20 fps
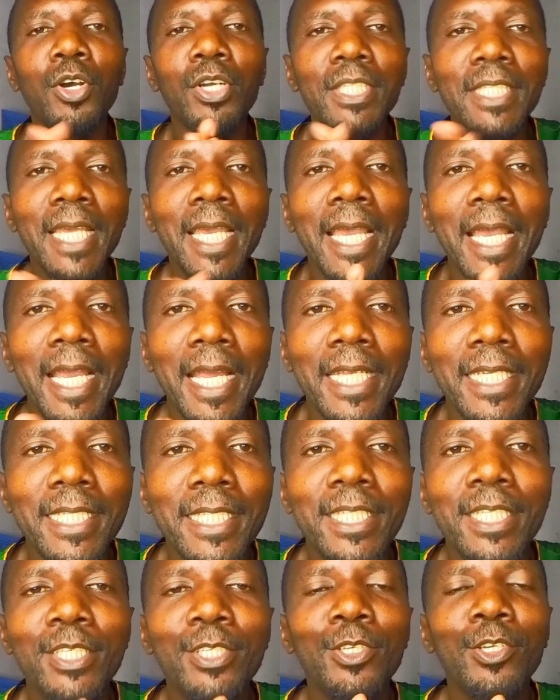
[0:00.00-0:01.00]

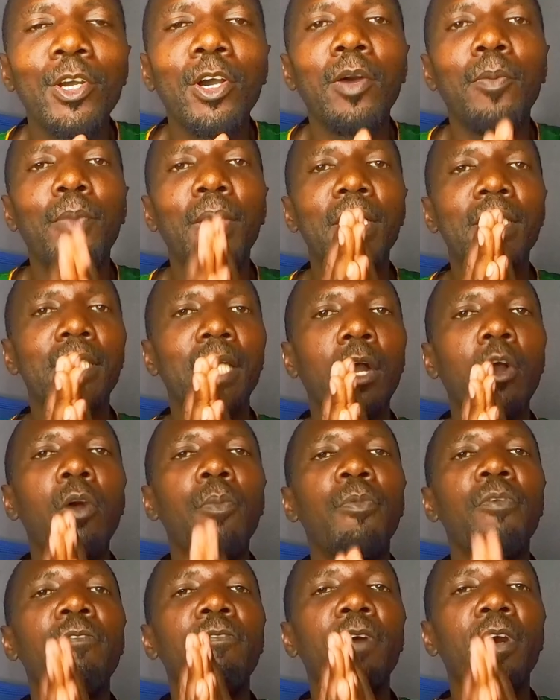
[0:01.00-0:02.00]
content, you know. But I
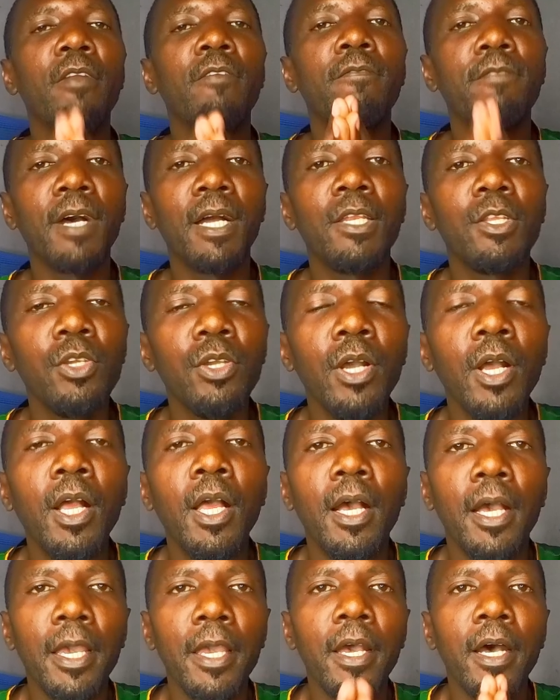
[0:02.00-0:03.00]
hope you found value
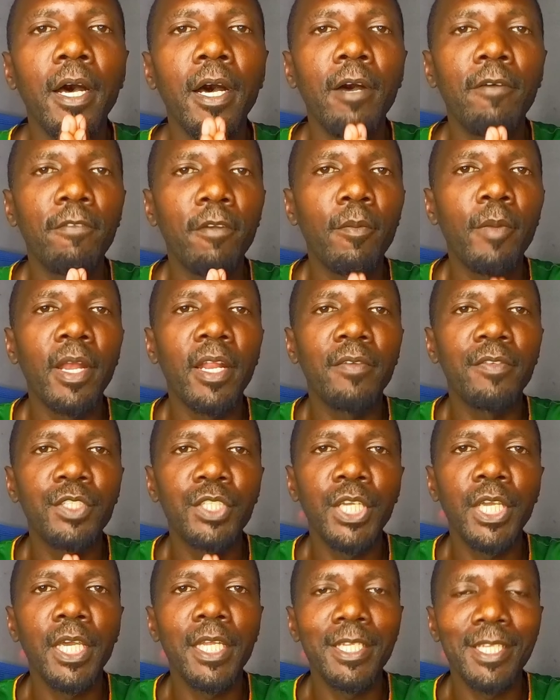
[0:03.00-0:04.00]
from what I've
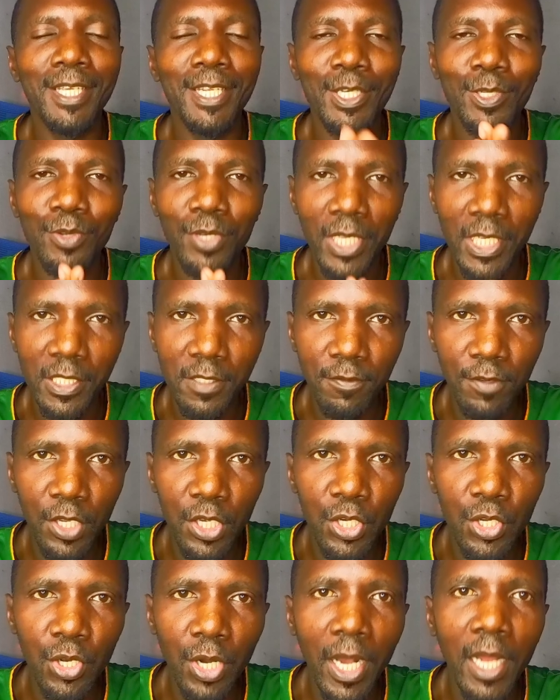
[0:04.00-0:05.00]
shared in today's
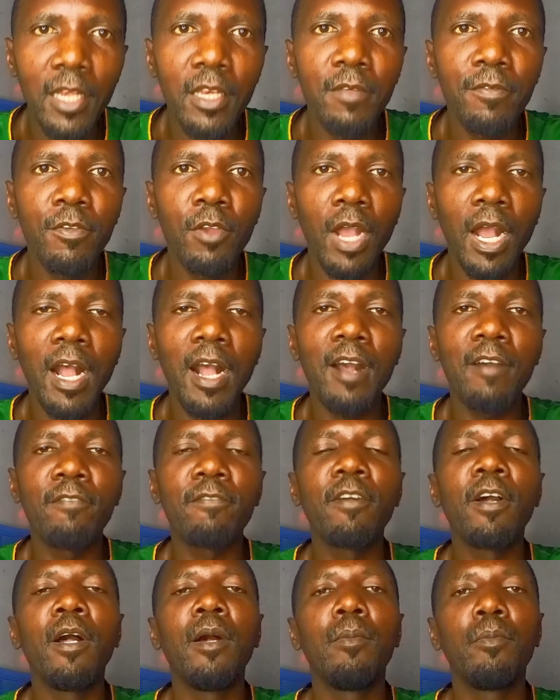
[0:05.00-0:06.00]
video, and if you have,
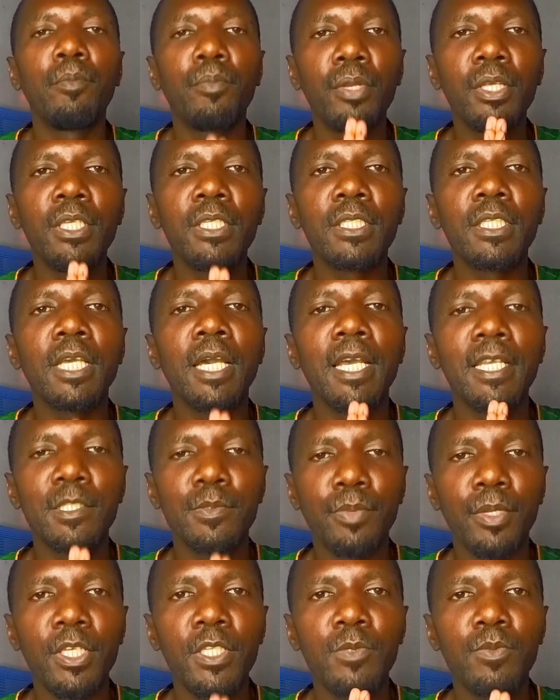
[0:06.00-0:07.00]
please guys,
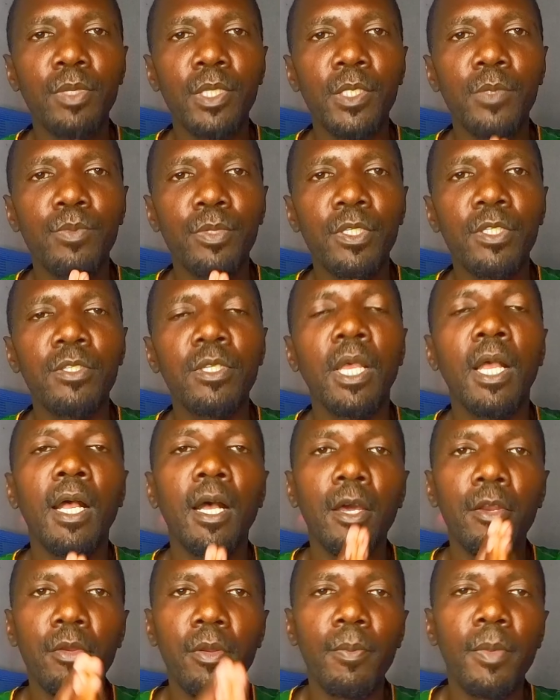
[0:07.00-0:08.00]
please
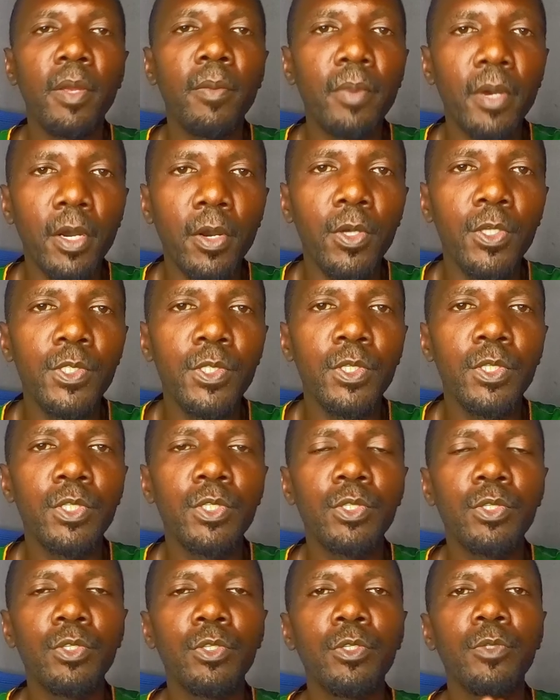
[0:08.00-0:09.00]
remember also
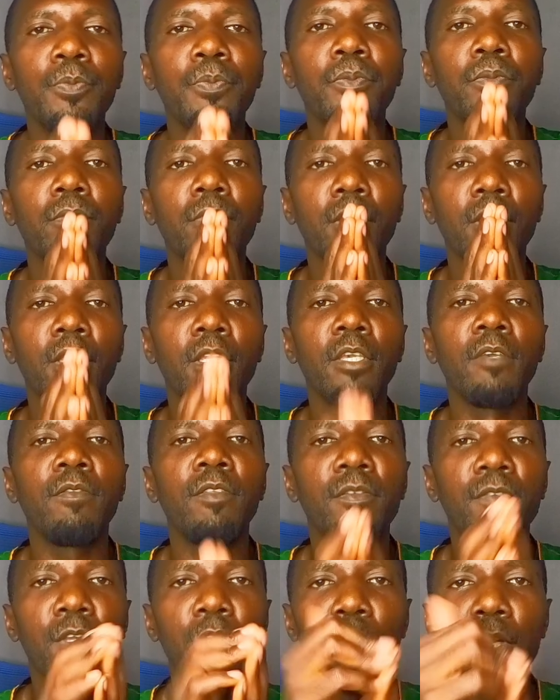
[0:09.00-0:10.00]
to give
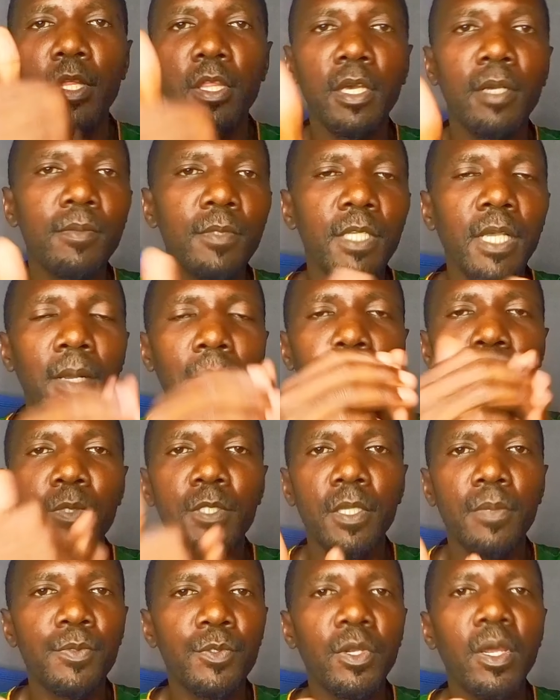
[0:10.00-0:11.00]
the video a thumbs up,
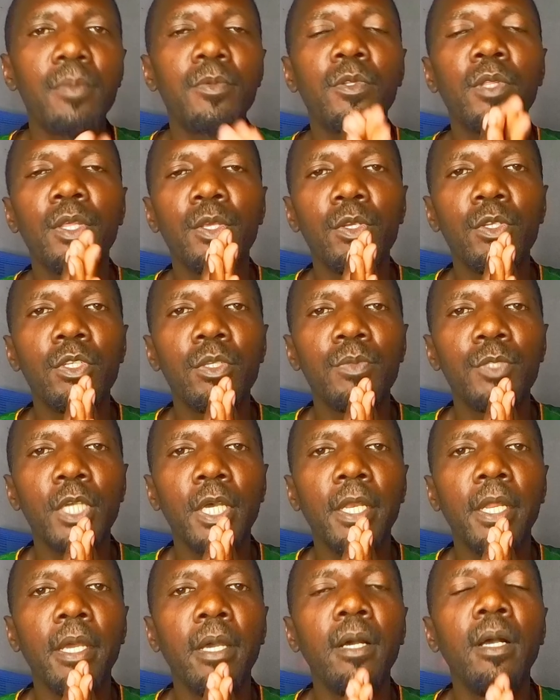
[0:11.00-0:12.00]
subscribe to the YouTube
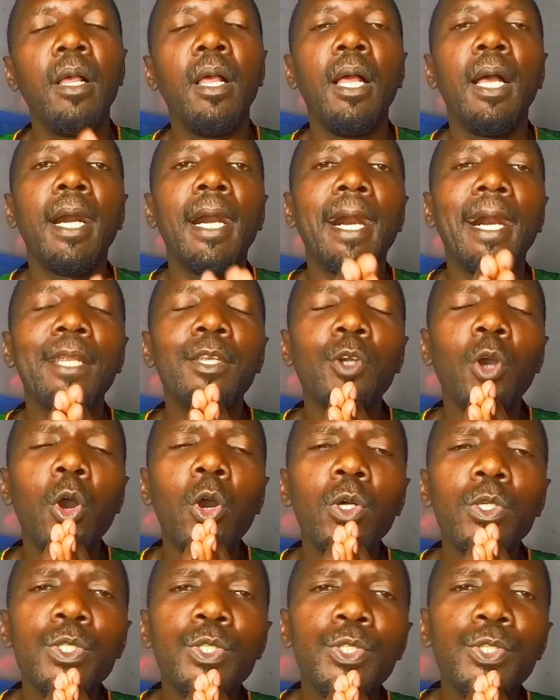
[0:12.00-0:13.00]
channel, and
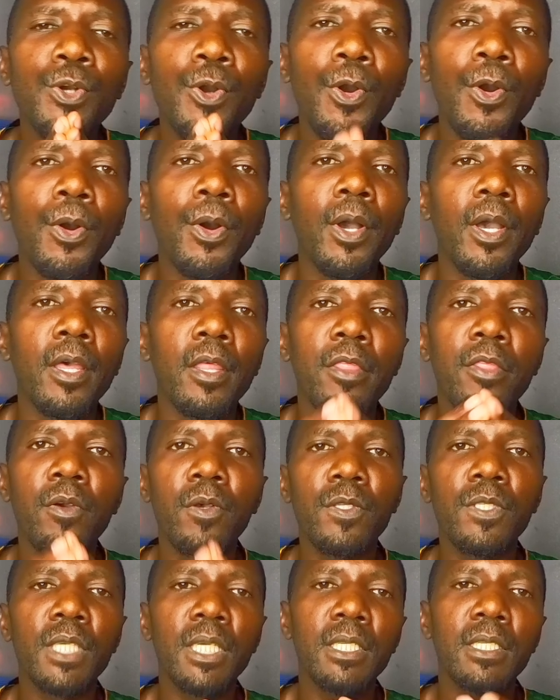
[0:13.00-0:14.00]
also
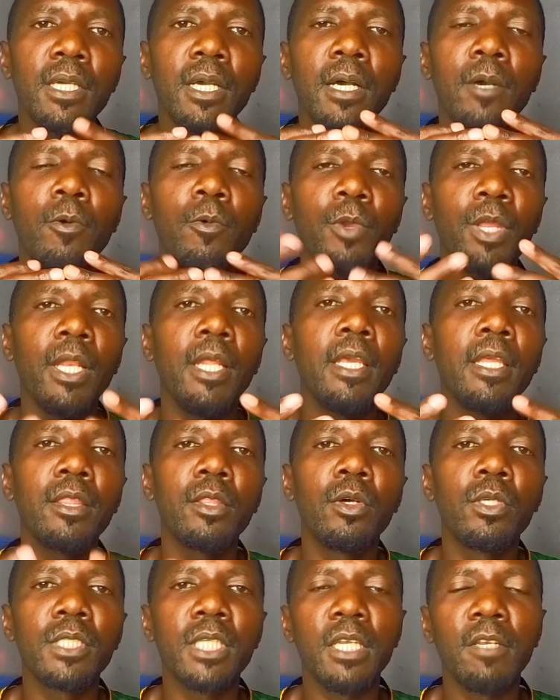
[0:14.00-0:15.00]
those that are willing,
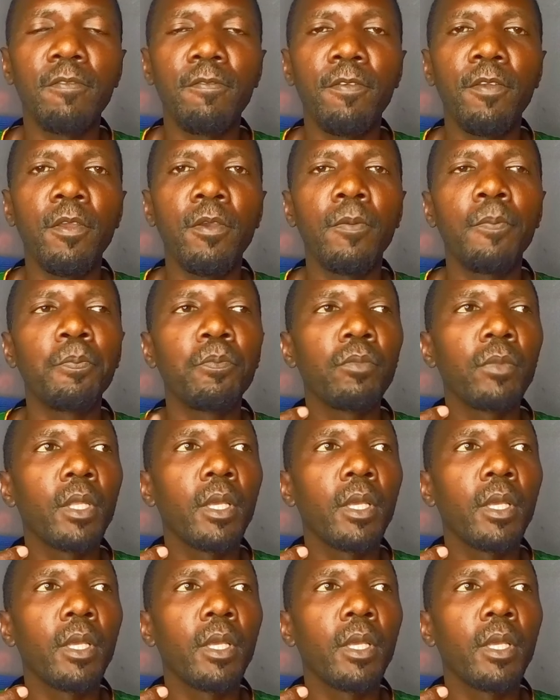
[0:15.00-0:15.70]
those that feel